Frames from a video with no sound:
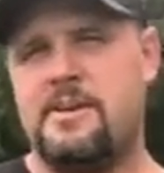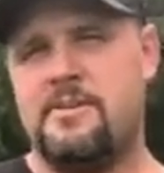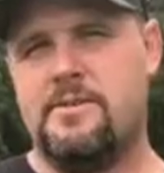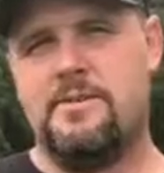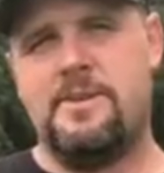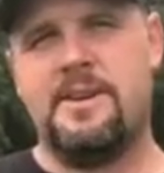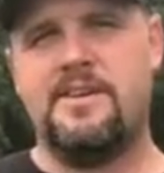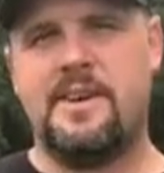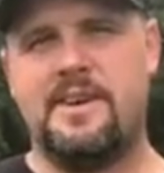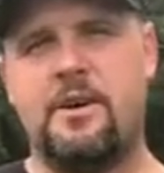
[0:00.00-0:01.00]
you get
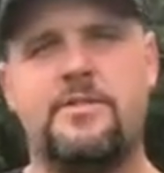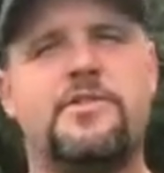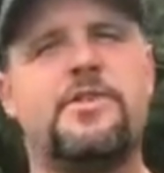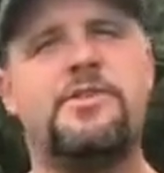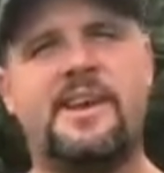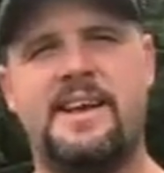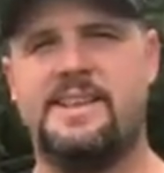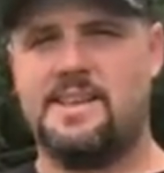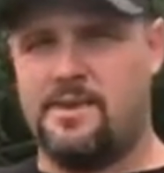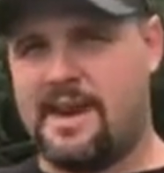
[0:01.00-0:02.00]
it taken care of so your
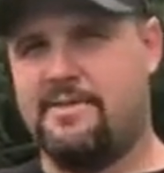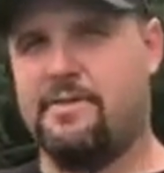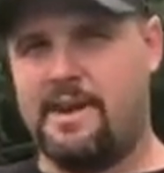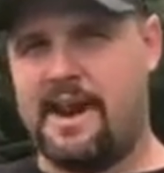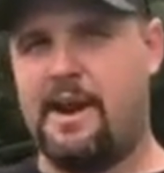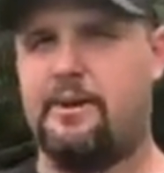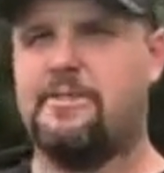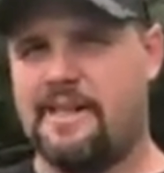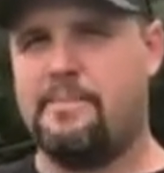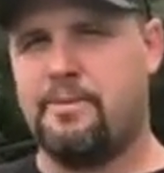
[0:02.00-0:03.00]
kids don't have to
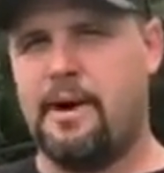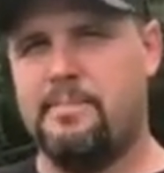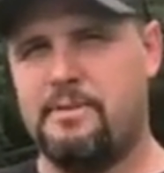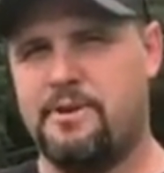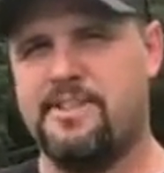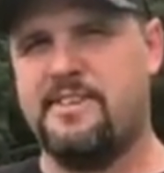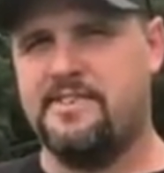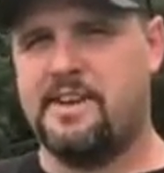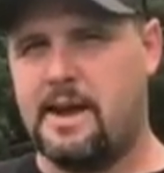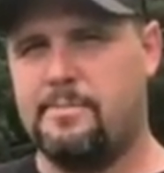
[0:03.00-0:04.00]
inherit that problem when it
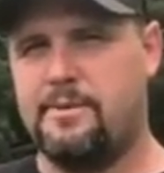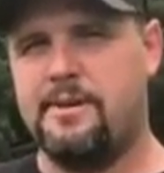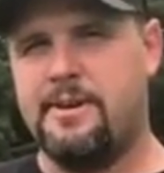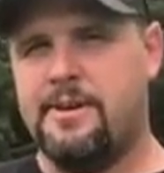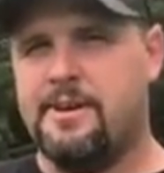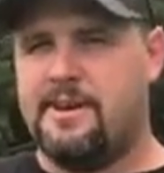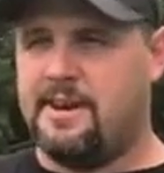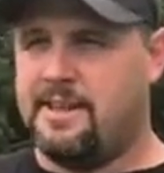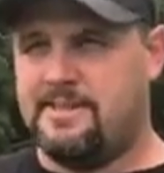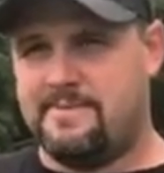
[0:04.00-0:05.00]
does
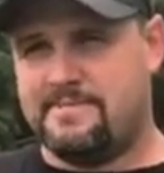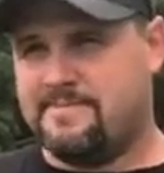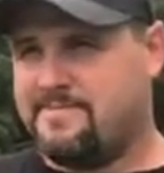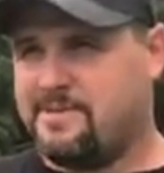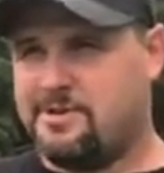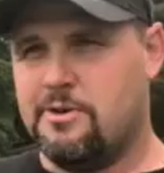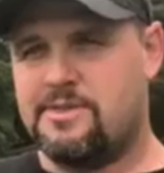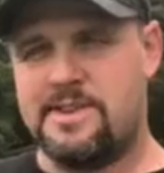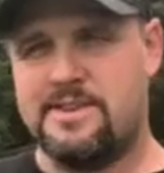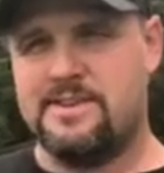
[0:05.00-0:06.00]
happen. There's no
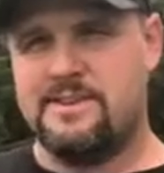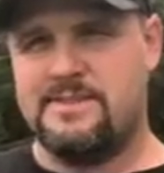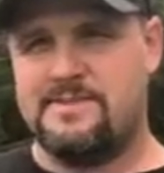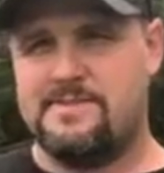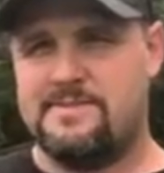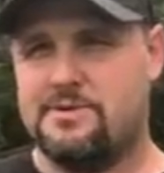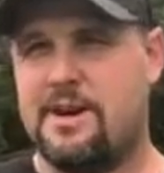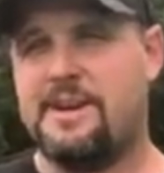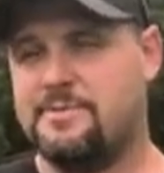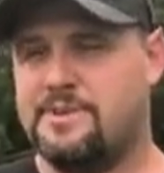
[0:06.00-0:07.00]
sense in
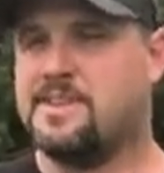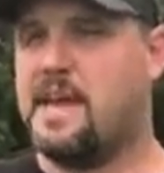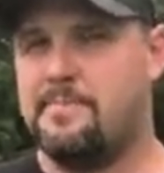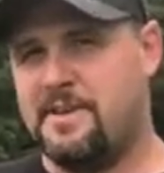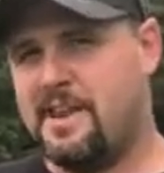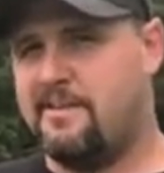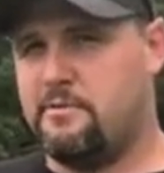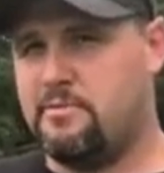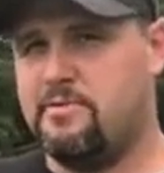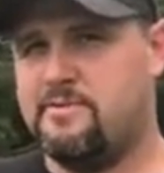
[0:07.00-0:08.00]
trying to escape the
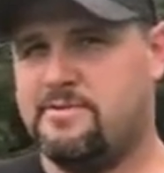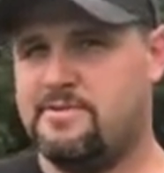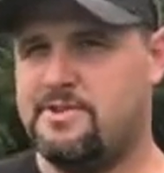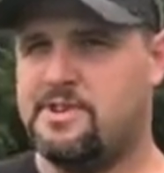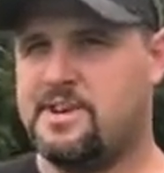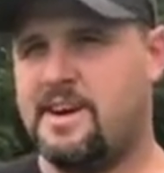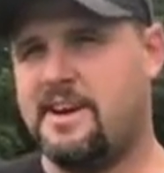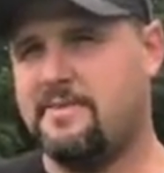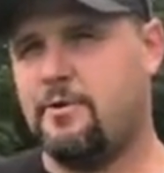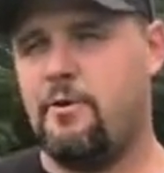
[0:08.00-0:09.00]
inevitable, just to
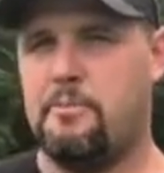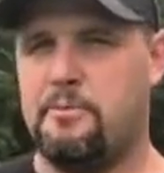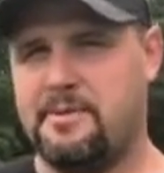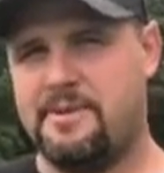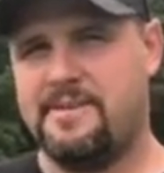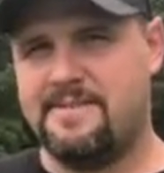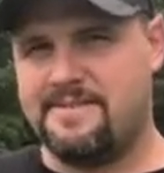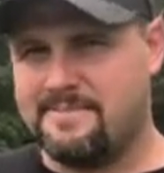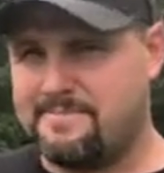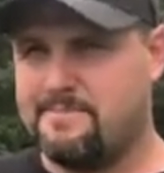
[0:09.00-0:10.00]
kind of cope with it
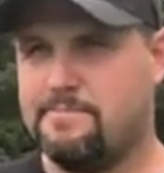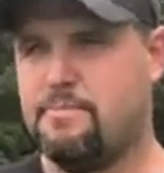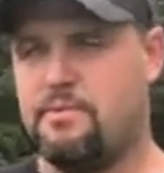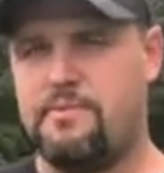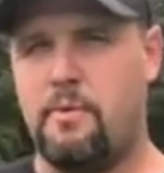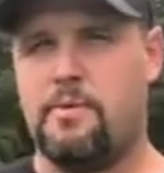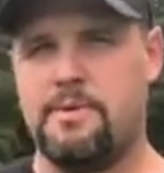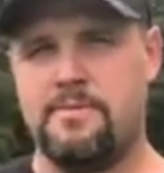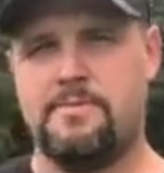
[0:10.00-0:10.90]
move forward.